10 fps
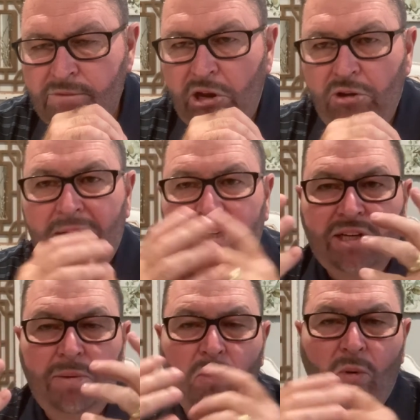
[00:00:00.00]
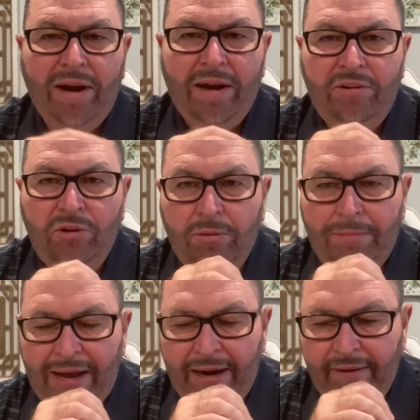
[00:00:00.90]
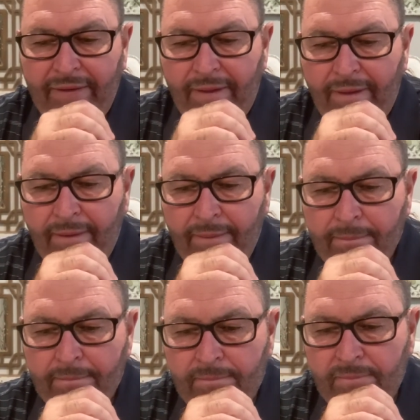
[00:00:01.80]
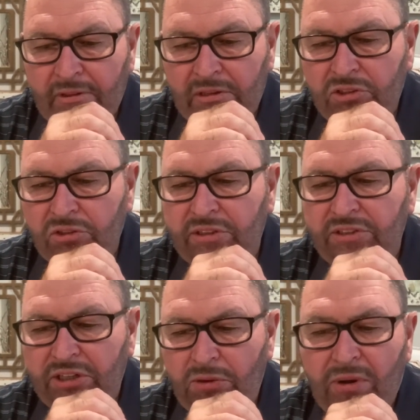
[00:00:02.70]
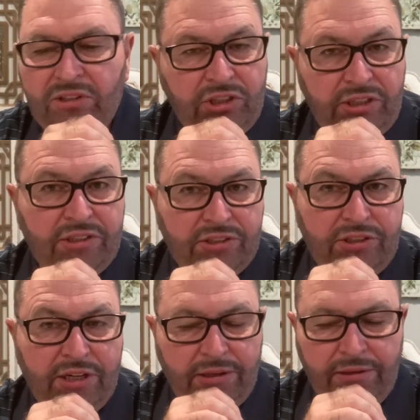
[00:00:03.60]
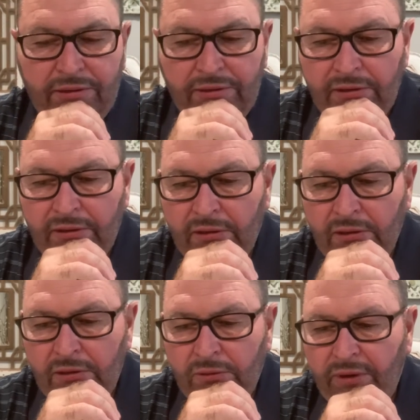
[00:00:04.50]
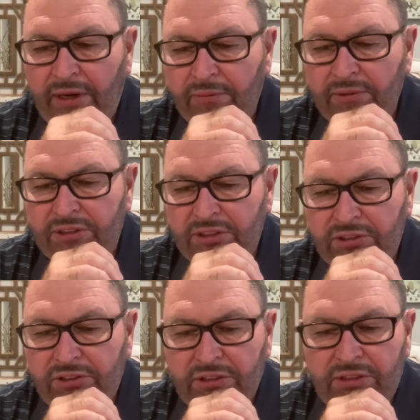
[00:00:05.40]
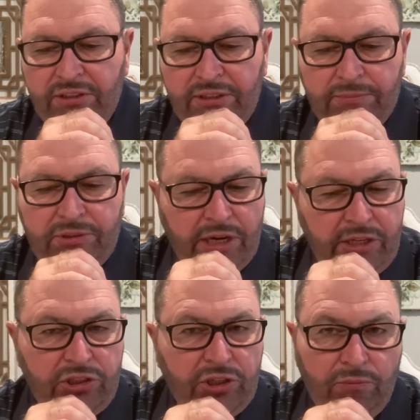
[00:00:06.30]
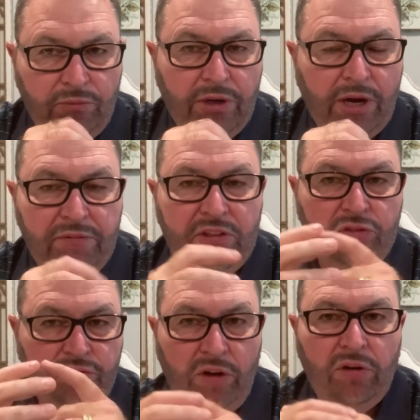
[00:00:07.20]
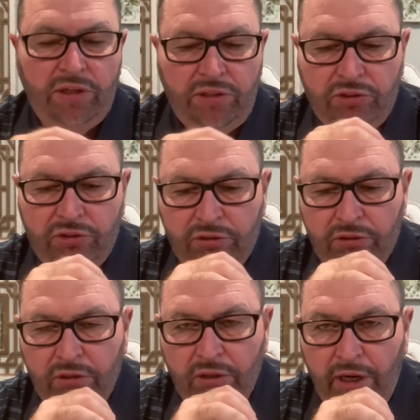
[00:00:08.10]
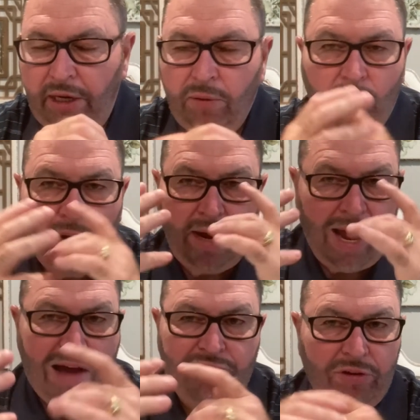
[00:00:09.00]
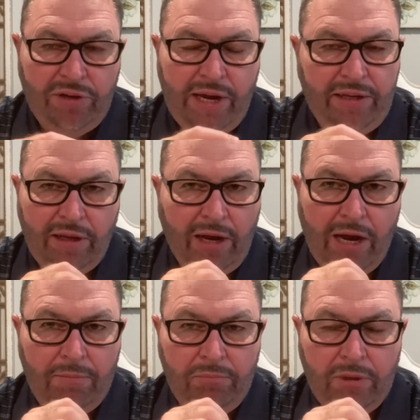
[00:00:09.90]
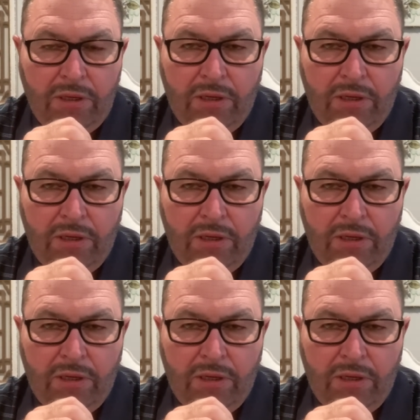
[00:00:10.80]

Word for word: You might say, well, what do I do about it? Let's look and see what Jesus did when he resisted the temptation of his feelings. He didn't want to have to take the cup